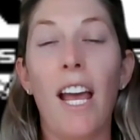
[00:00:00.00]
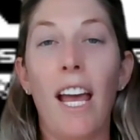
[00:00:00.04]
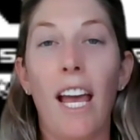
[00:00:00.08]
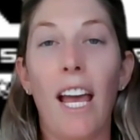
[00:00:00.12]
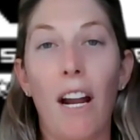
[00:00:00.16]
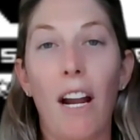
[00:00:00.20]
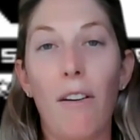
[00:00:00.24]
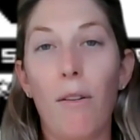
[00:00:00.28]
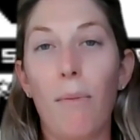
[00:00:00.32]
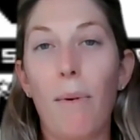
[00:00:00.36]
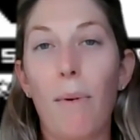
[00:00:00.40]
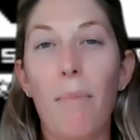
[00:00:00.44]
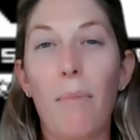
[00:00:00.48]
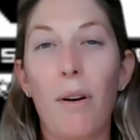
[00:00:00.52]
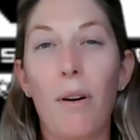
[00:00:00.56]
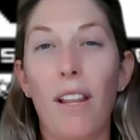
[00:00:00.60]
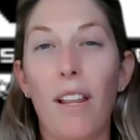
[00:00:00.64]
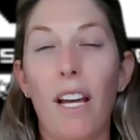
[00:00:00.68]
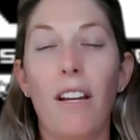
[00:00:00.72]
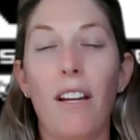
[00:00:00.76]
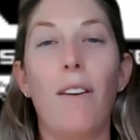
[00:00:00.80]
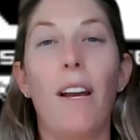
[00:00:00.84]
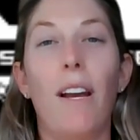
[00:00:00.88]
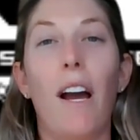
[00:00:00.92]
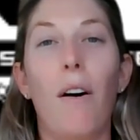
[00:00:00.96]
And remember
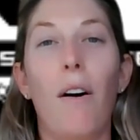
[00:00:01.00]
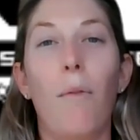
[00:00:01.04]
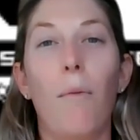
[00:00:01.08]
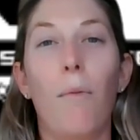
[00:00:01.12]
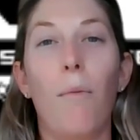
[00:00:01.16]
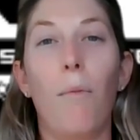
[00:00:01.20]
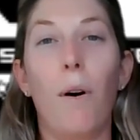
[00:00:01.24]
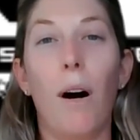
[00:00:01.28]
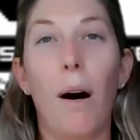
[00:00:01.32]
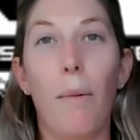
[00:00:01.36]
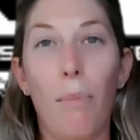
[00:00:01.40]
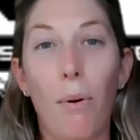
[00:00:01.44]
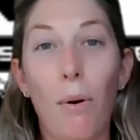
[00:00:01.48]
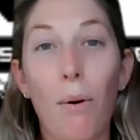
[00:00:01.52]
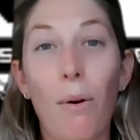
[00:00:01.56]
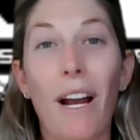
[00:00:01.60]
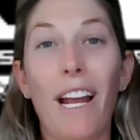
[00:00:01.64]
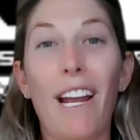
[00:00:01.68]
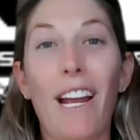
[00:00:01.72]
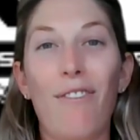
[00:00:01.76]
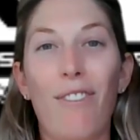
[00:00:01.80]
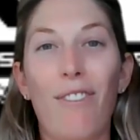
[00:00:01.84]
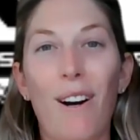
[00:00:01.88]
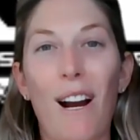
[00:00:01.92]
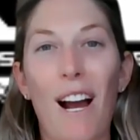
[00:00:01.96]
that you get a
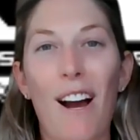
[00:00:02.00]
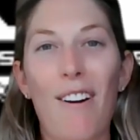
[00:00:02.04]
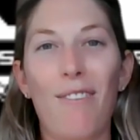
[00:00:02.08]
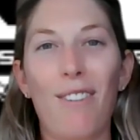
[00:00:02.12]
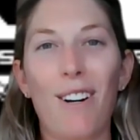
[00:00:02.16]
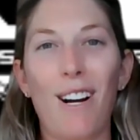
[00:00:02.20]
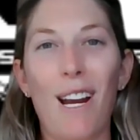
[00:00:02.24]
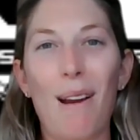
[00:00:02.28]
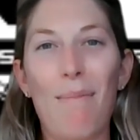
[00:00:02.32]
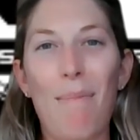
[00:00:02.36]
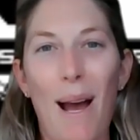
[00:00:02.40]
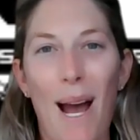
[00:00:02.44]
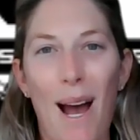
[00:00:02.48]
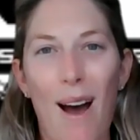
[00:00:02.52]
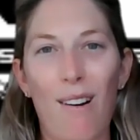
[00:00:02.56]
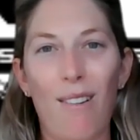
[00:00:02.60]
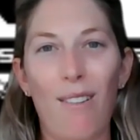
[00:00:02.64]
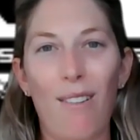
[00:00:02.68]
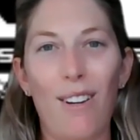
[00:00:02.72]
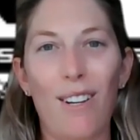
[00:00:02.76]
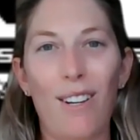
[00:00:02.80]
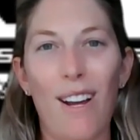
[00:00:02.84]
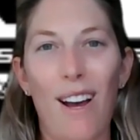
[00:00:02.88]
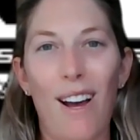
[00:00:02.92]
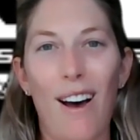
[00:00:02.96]
point for every
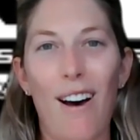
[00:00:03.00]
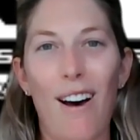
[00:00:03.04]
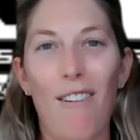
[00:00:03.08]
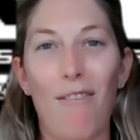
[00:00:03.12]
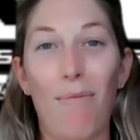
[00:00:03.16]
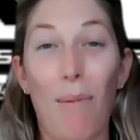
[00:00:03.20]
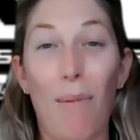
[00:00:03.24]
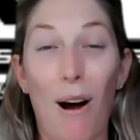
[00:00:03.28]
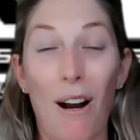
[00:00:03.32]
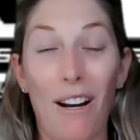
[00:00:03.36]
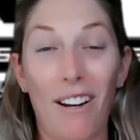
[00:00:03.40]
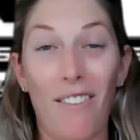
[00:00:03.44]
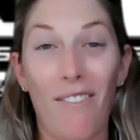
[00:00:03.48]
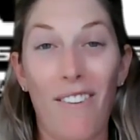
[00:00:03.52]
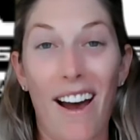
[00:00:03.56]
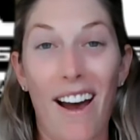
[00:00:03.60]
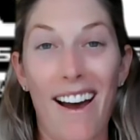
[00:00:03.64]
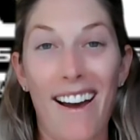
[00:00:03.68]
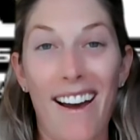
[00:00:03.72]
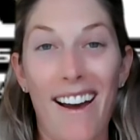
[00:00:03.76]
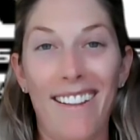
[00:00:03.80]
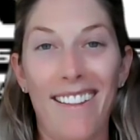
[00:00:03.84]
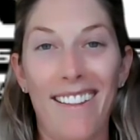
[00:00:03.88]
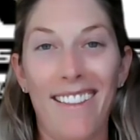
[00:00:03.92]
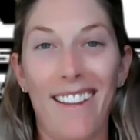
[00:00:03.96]
pound of body
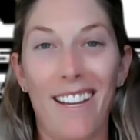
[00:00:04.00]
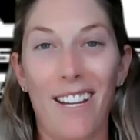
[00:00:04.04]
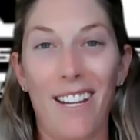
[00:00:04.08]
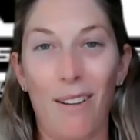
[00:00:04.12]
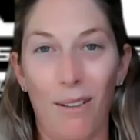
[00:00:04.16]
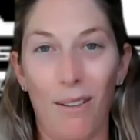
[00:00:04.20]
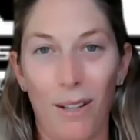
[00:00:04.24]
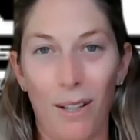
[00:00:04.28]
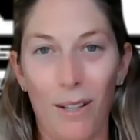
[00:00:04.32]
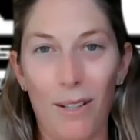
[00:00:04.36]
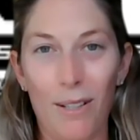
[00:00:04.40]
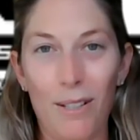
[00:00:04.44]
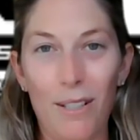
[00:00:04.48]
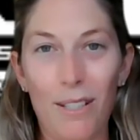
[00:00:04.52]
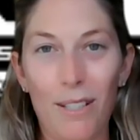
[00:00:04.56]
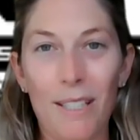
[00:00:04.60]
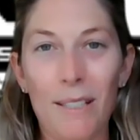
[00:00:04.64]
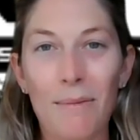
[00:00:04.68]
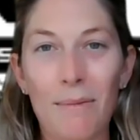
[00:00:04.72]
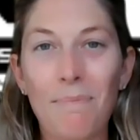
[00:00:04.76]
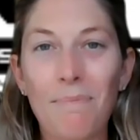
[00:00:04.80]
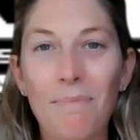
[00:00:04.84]
fat that you lose.